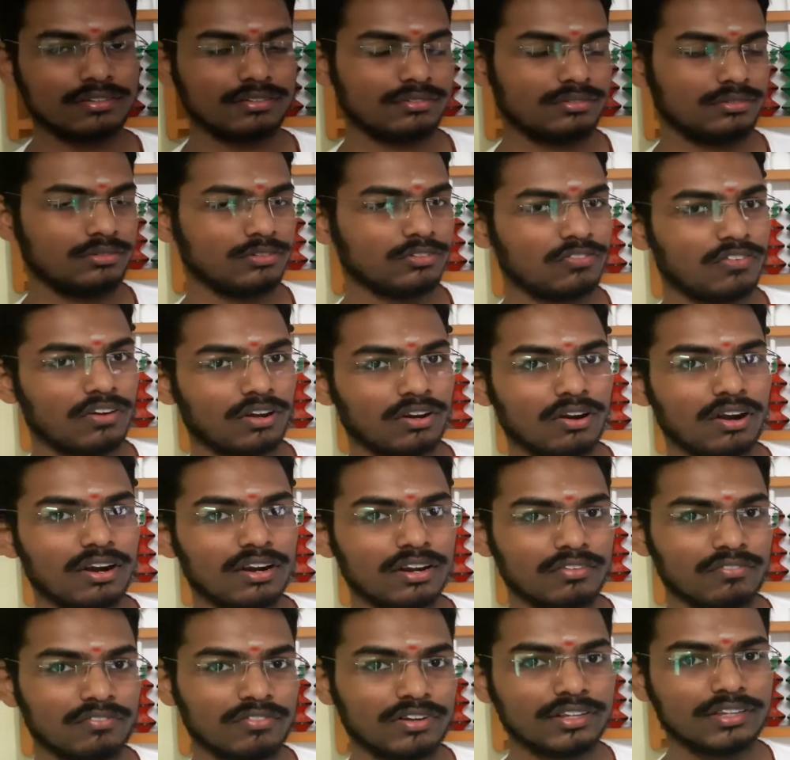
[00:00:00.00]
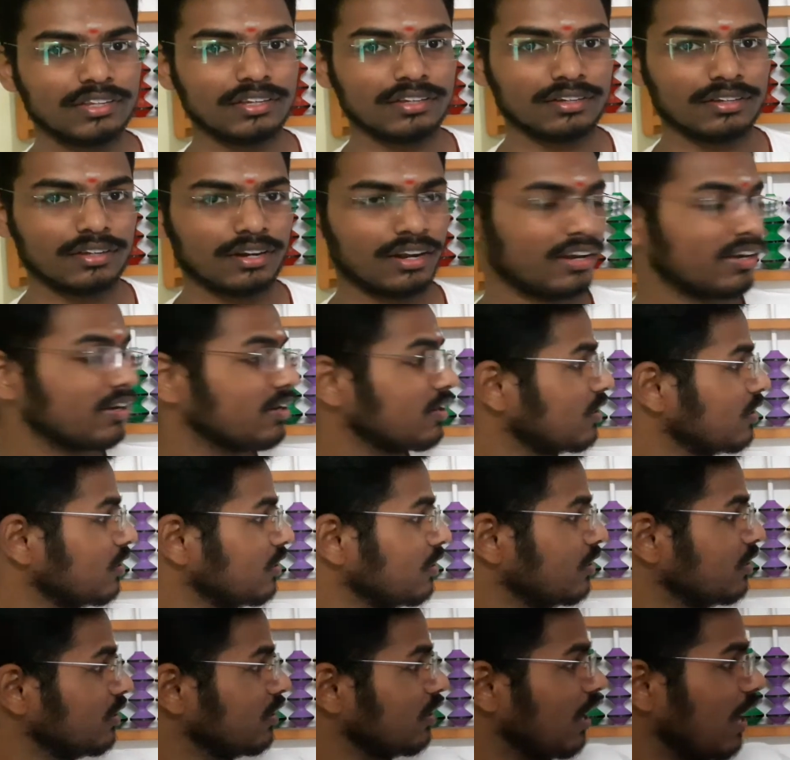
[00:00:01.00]
You forgot everything, right?
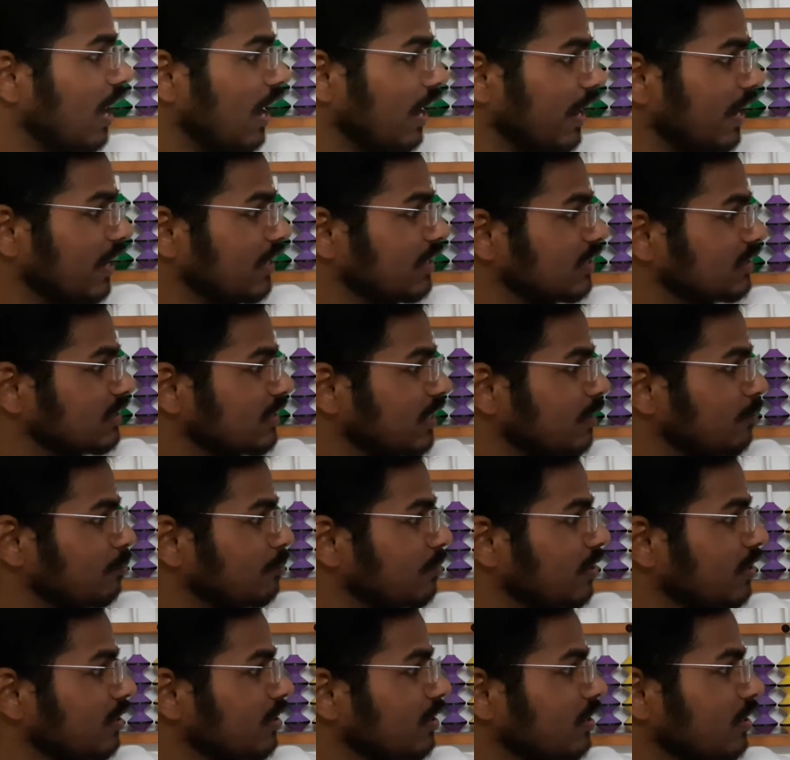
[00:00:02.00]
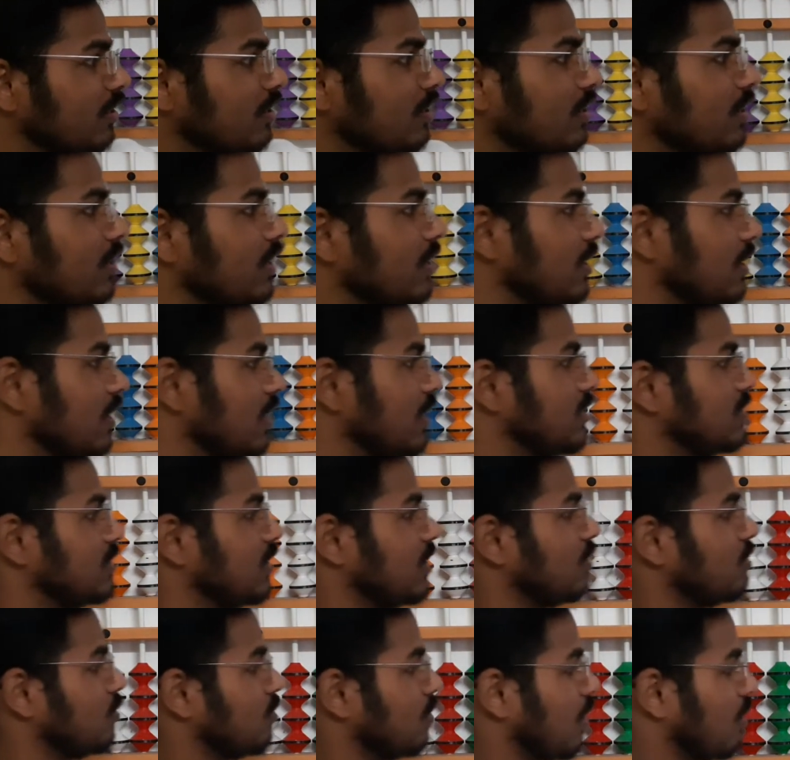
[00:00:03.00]
Again, the same thing. Let's say
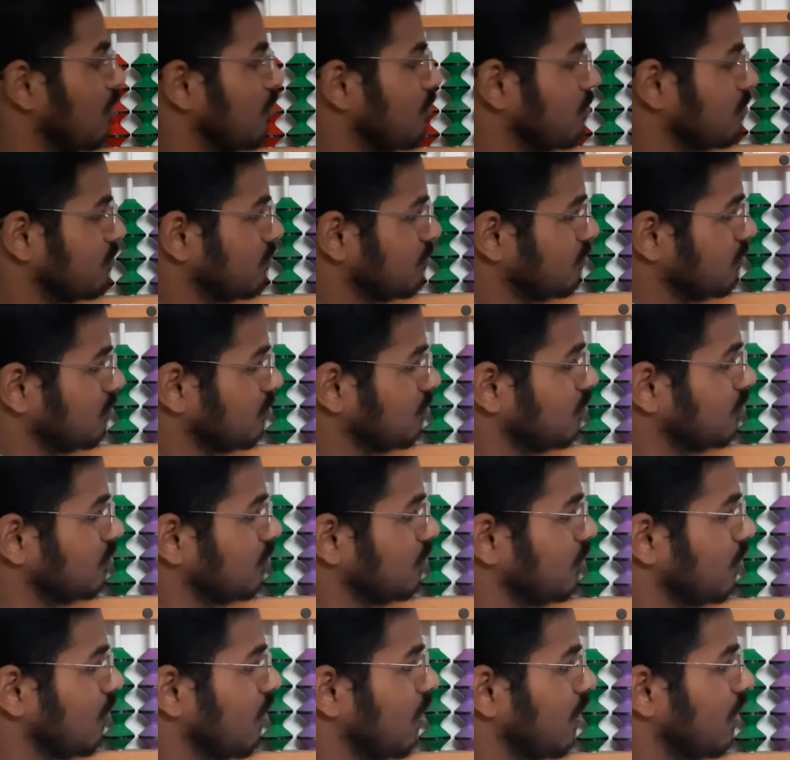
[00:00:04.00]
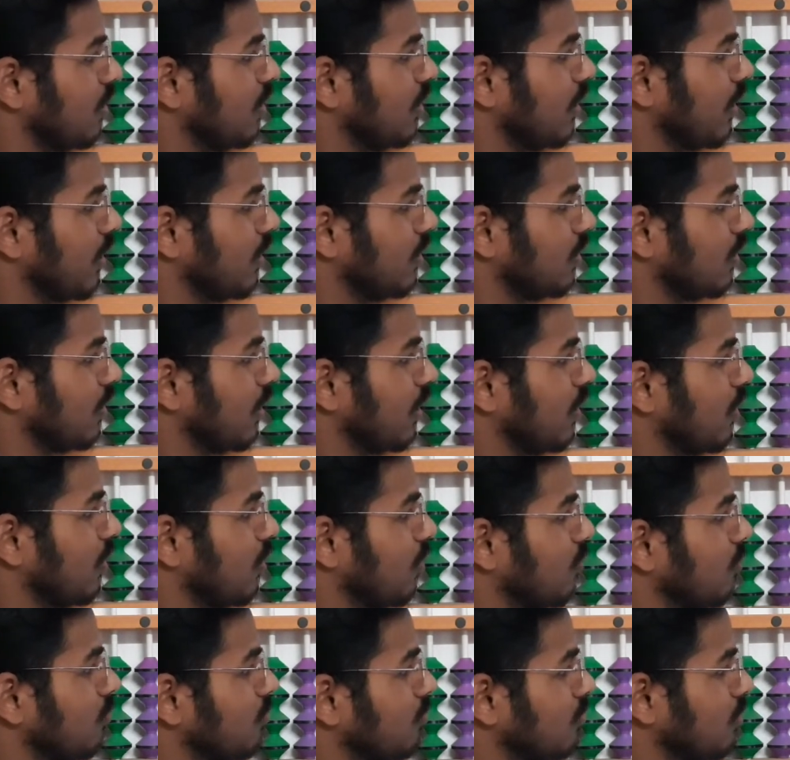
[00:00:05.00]
you are in 10th grade
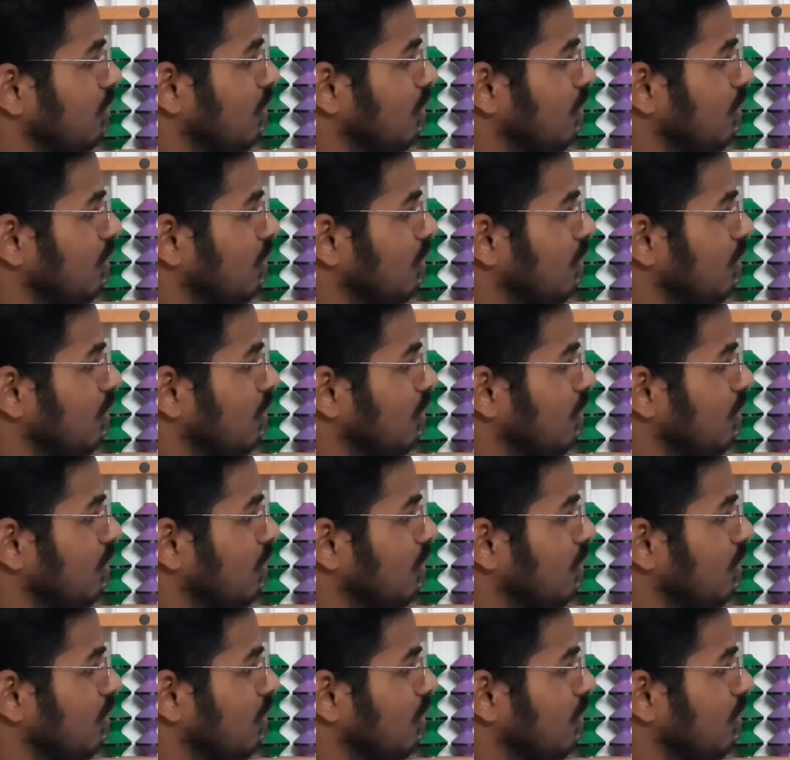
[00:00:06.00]
now.